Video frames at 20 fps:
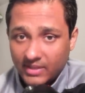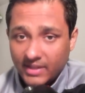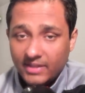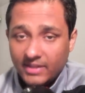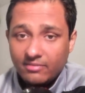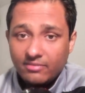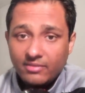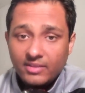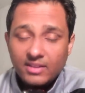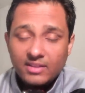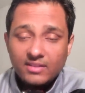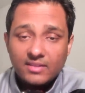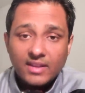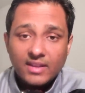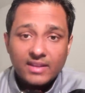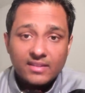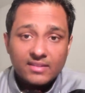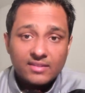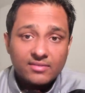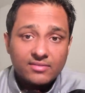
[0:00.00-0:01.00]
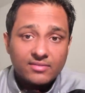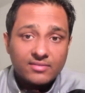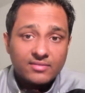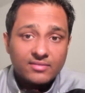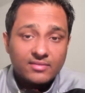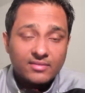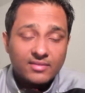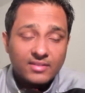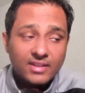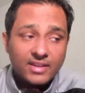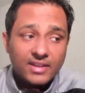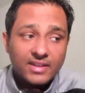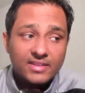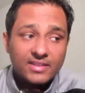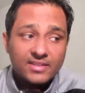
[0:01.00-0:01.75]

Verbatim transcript: it feels as if it